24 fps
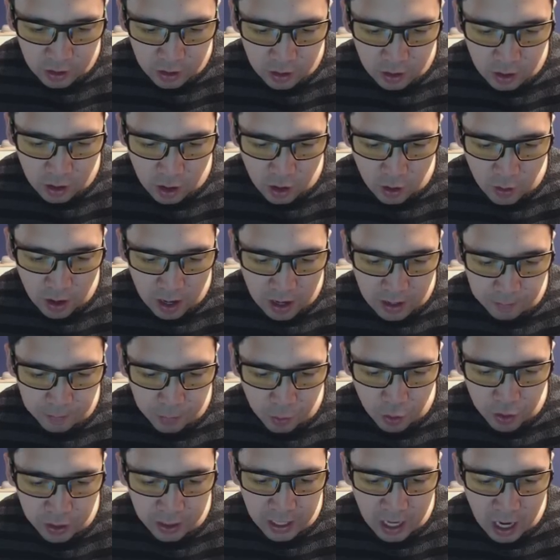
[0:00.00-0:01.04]
All right,
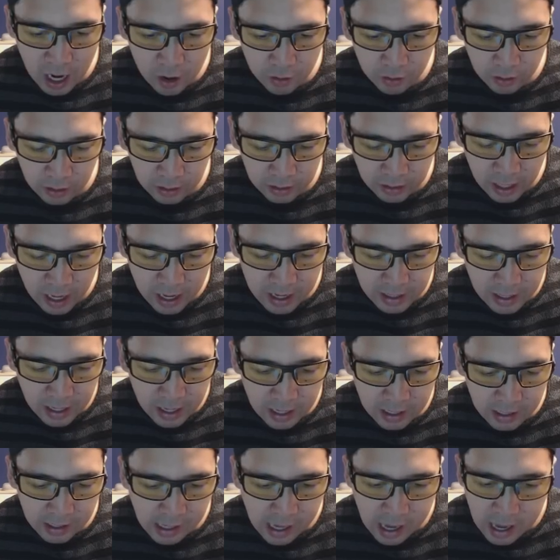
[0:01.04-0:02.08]
putting out a
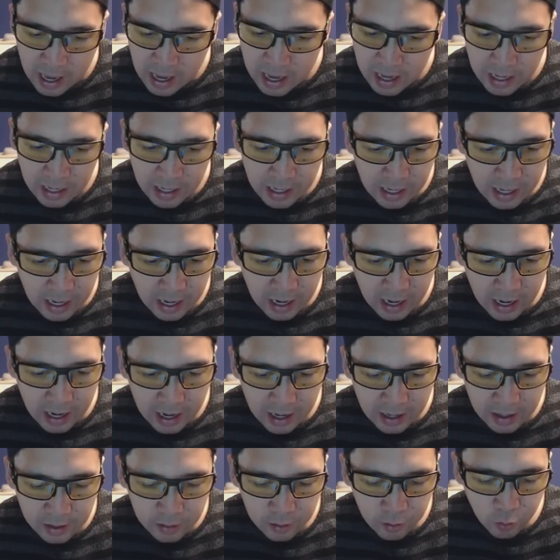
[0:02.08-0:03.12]
lightning
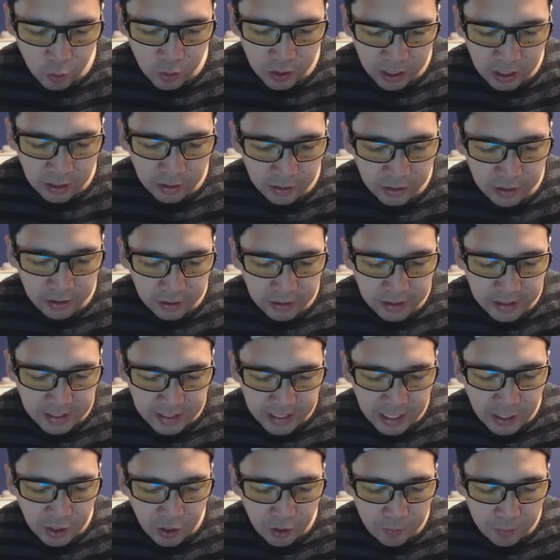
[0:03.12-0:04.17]
and we can literally
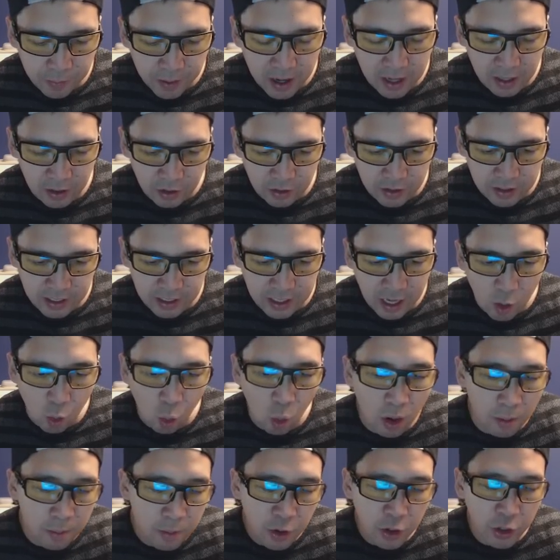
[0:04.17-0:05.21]
say goodbye to this guy.
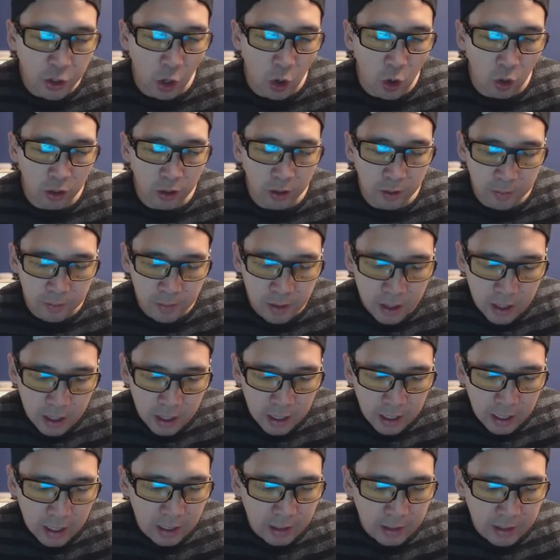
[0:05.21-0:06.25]
One more golem
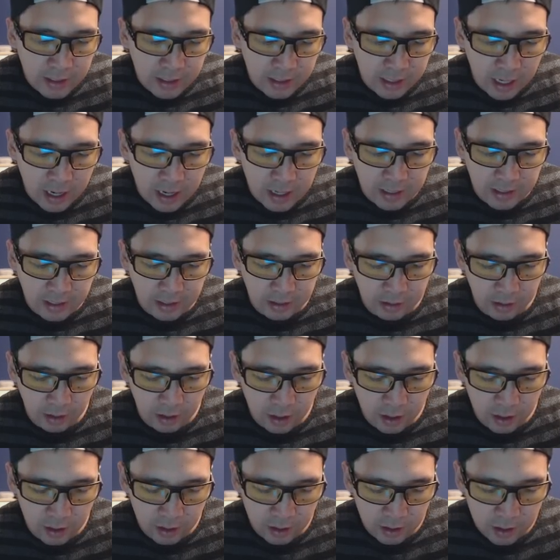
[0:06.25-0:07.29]
and this guy is
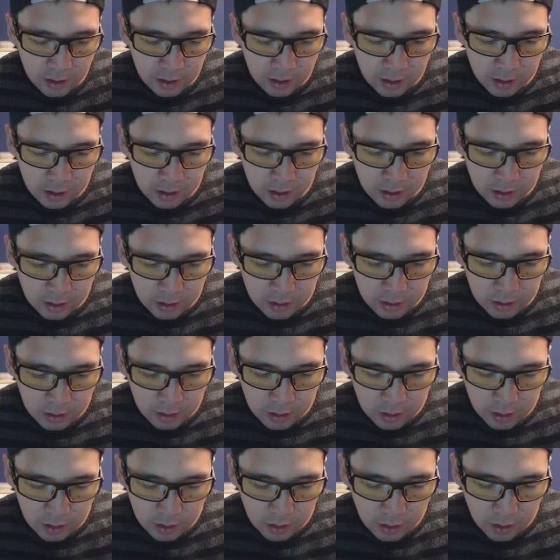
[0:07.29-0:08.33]
done.
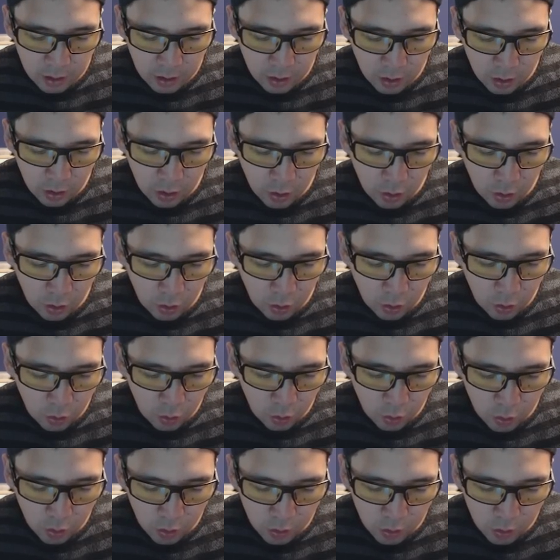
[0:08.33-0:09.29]
Uh-oh.